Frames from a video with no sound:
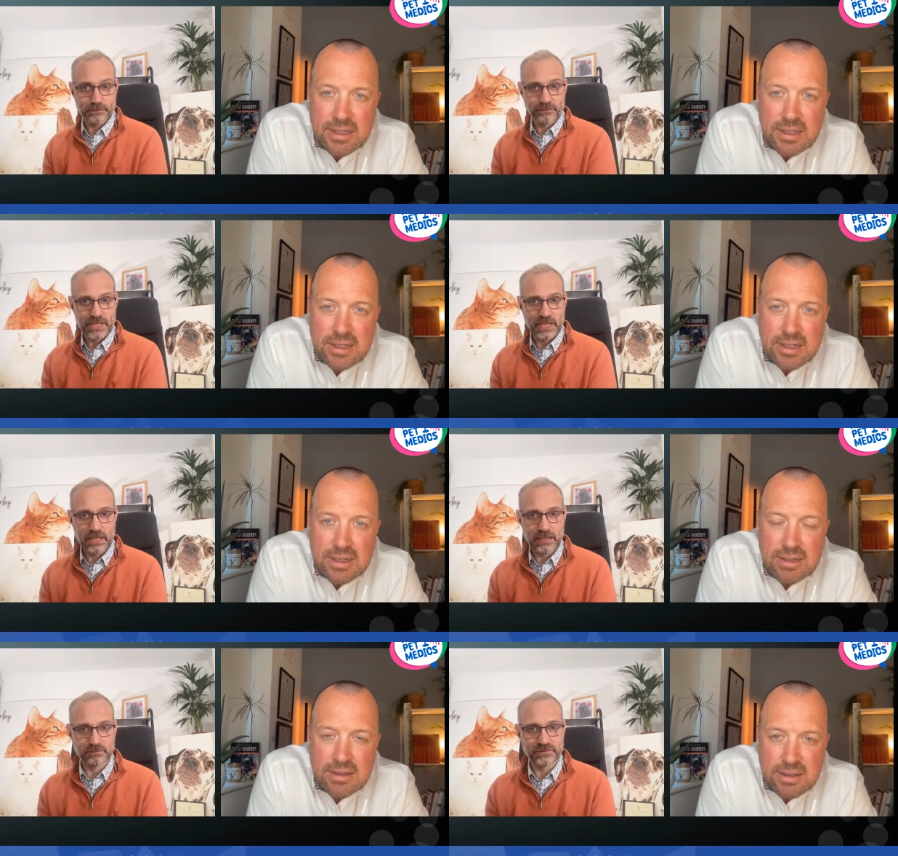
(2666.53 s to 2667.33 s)

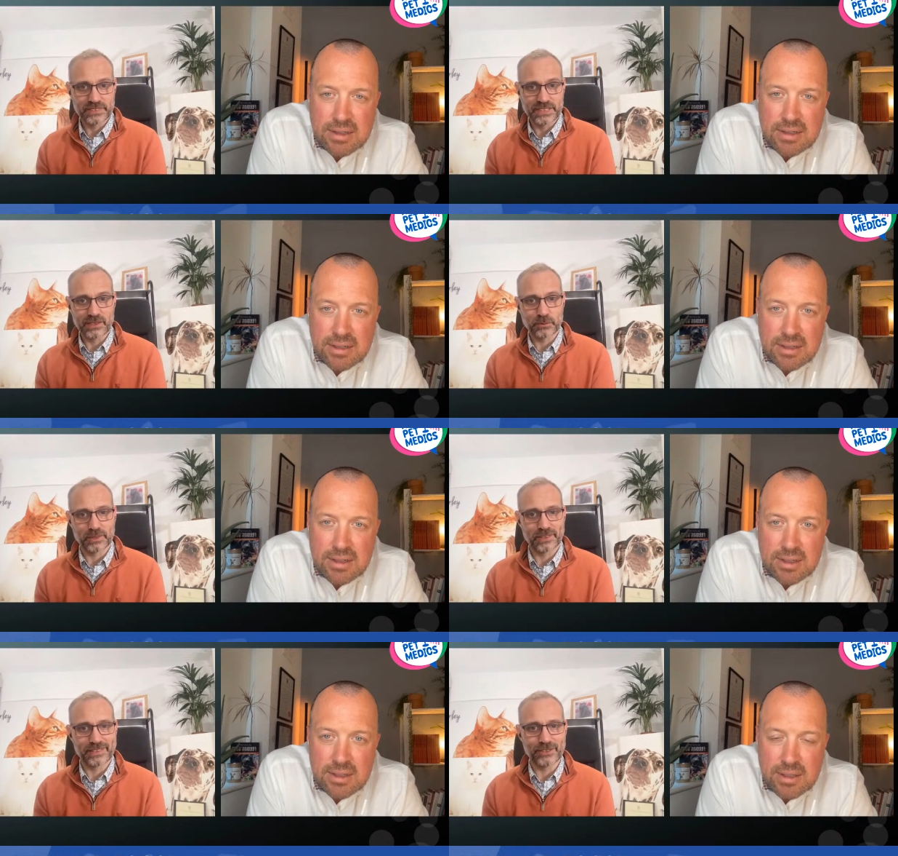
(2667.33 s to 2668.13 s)
Speaker 1: Um, this is one
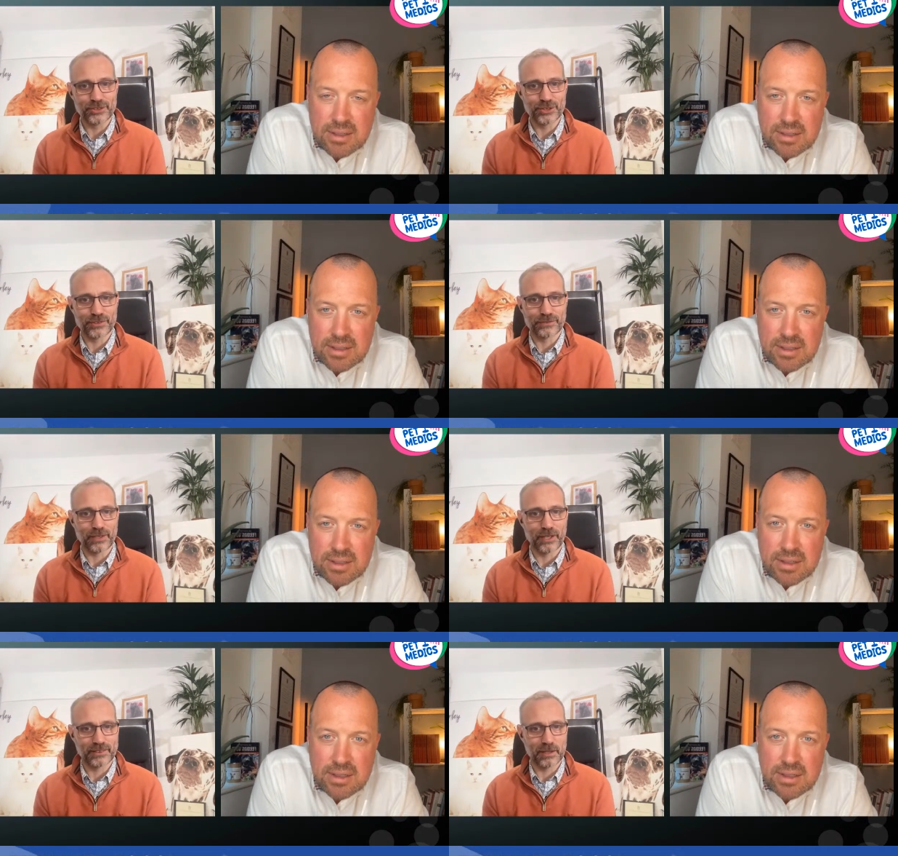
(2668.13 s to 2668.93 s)
of the dangers of
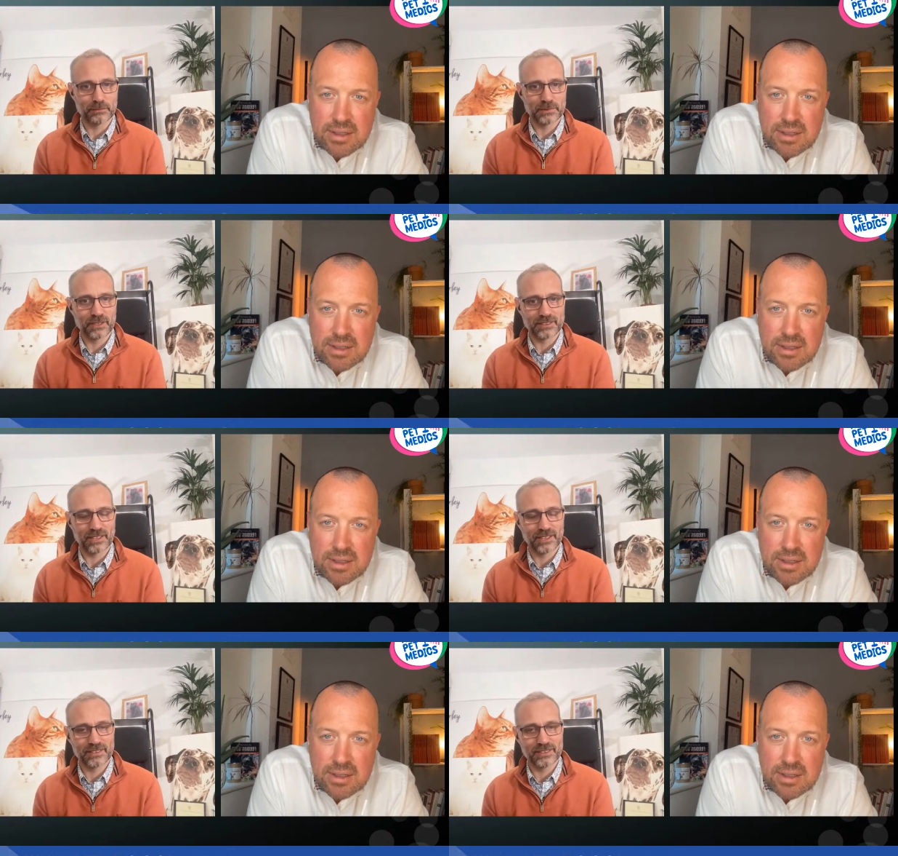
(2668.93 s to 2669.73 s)
high carbon
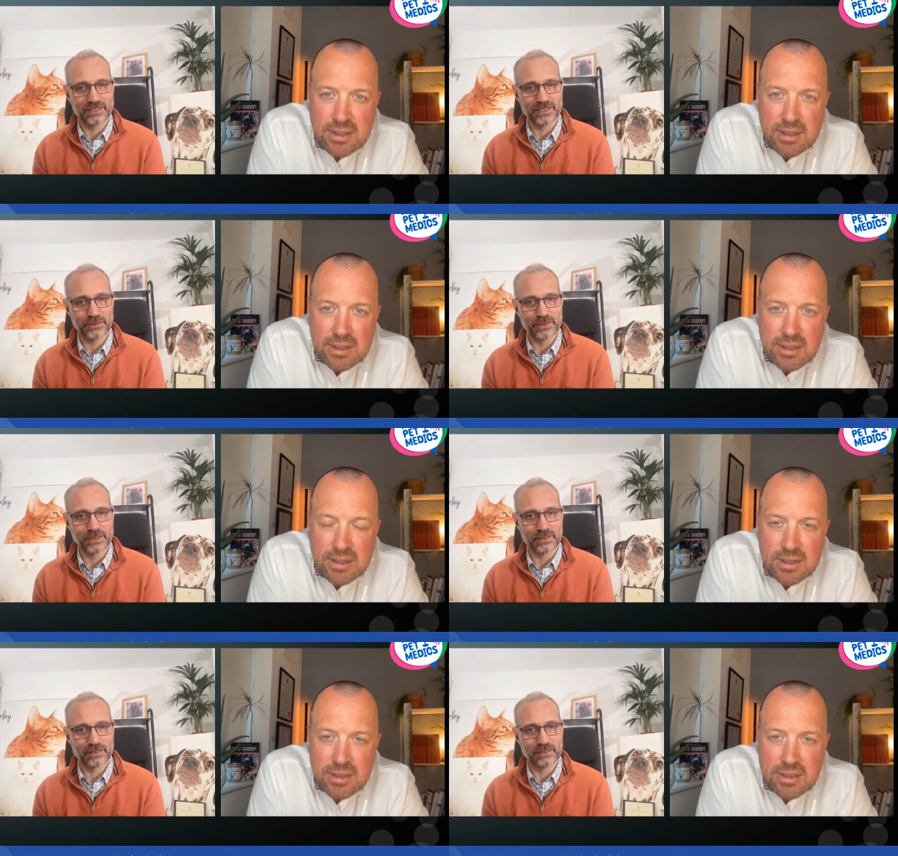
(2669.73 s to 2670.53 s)
dioxide that you
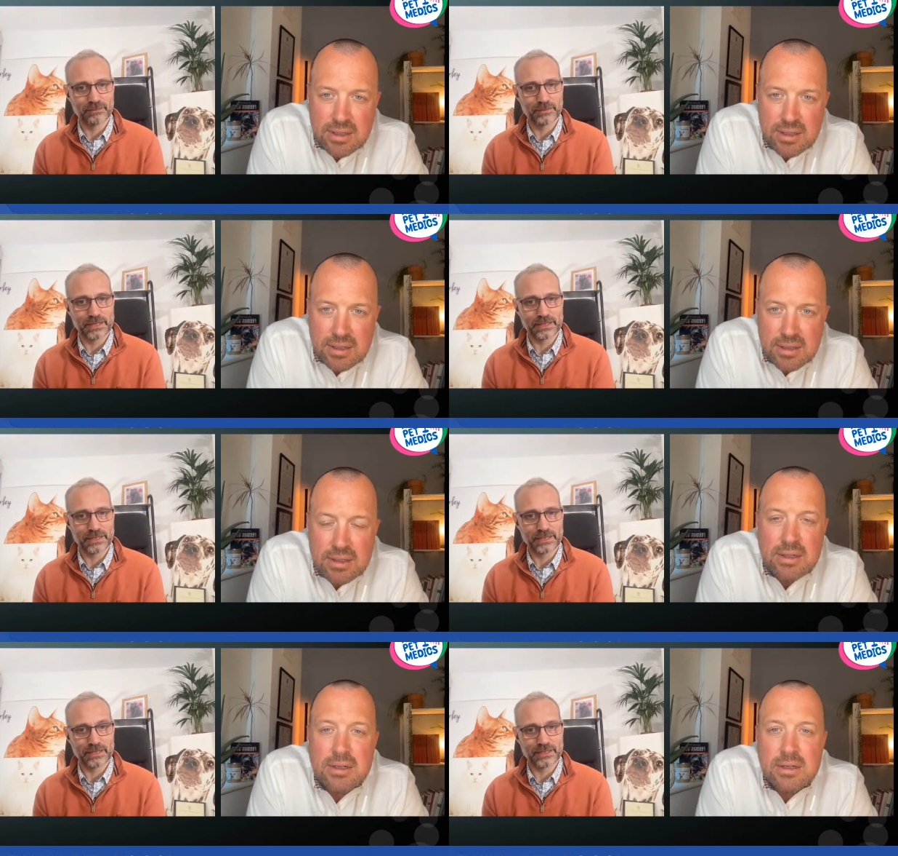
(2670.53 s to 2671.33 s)
will
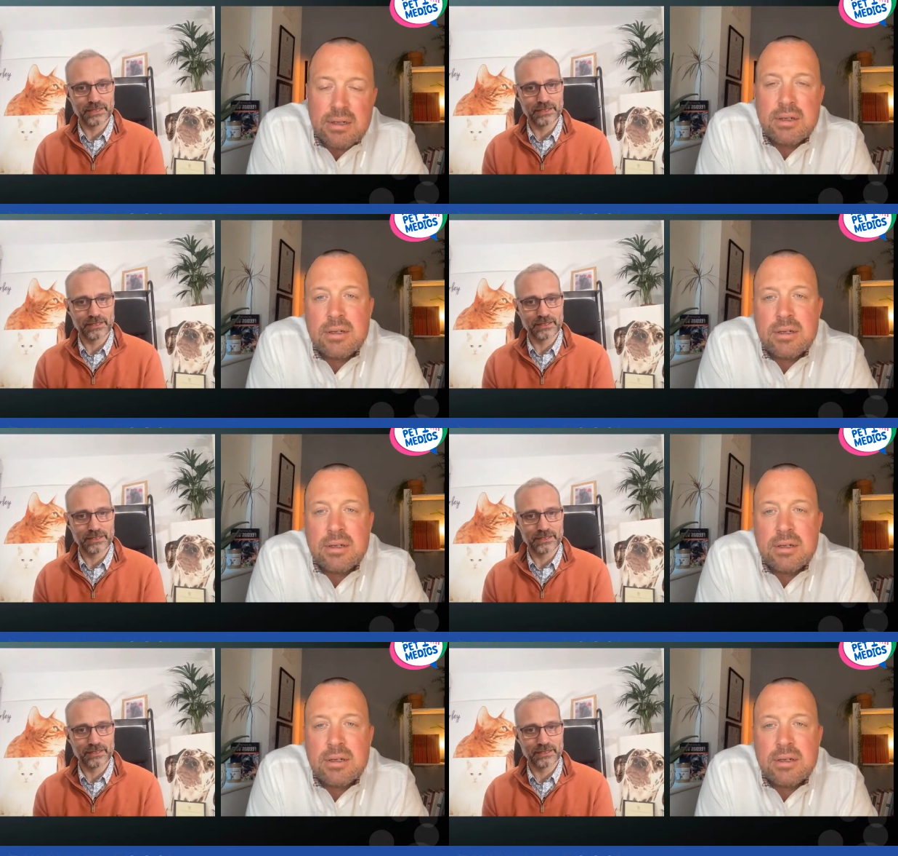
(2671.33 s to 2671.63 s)
basically